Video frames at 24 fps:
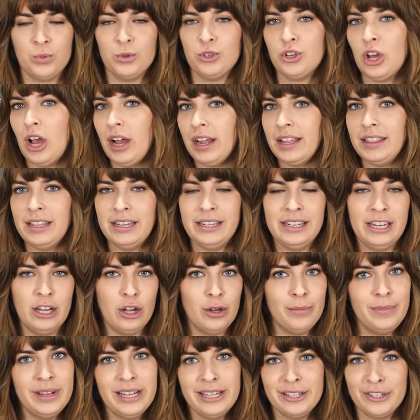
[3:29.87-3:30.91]
we're talking the
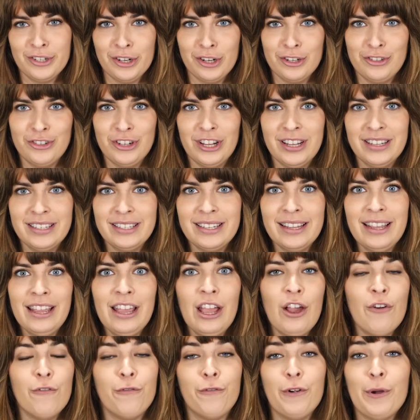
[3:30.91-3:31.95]
near me searches.
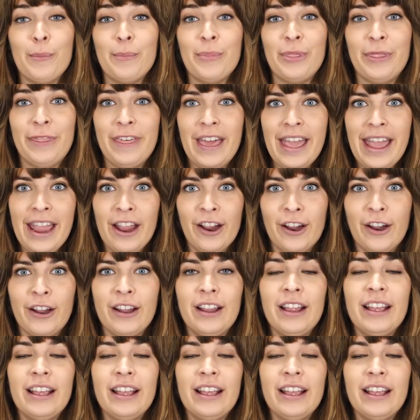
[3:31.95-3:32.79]
From there,